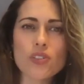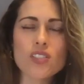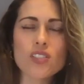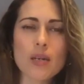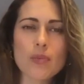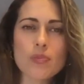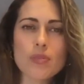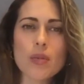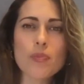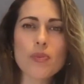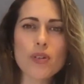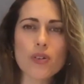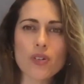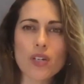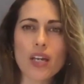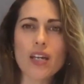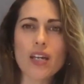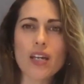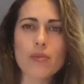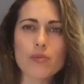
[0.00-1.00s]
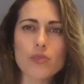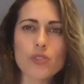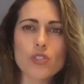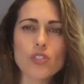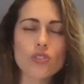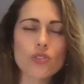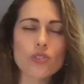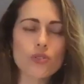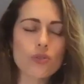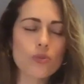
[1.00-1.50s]
stepped up their game
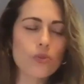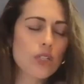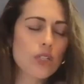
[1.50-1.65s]
to